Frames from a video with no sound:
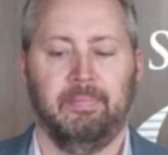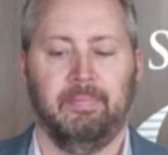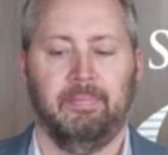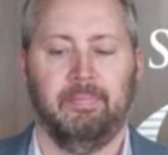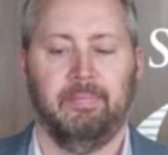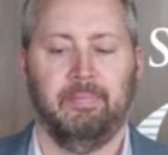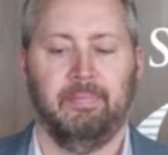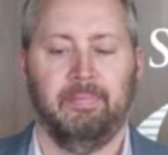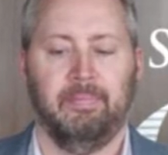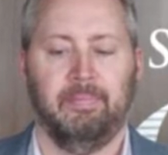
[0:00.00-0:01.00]

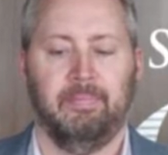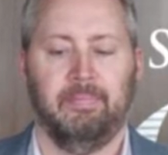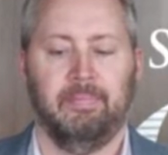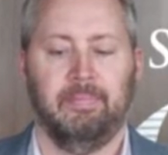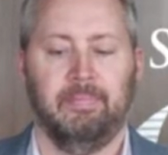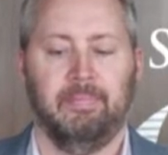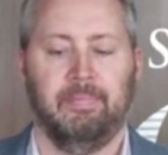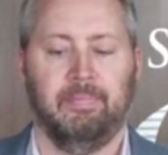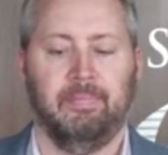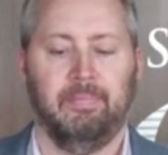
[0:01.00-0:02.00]

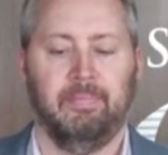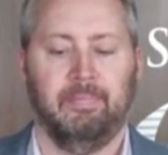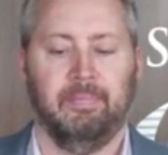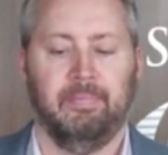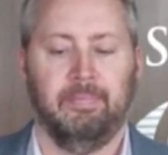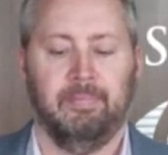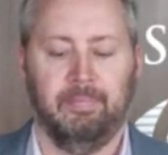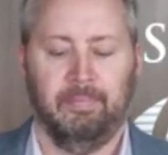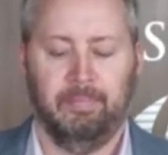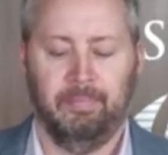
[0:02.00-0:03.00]

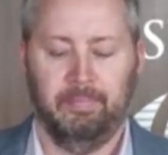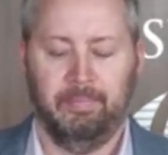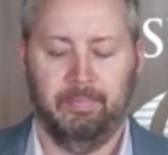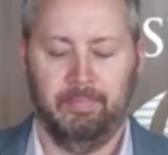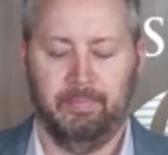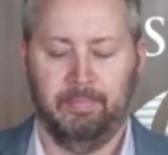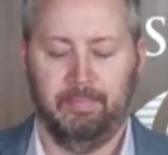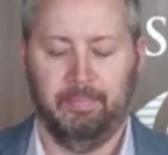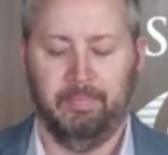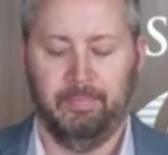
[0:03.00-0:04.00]

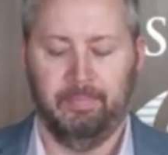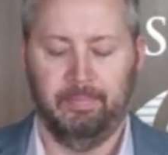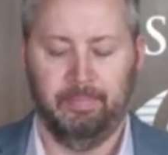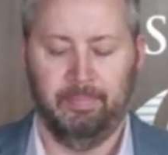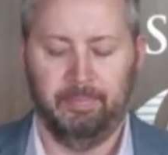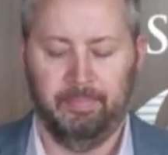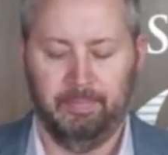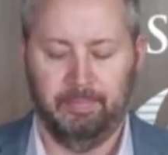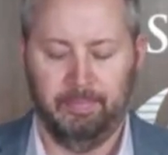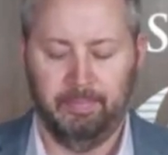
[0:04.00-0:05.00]

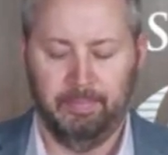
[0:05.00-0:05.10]
[no speech]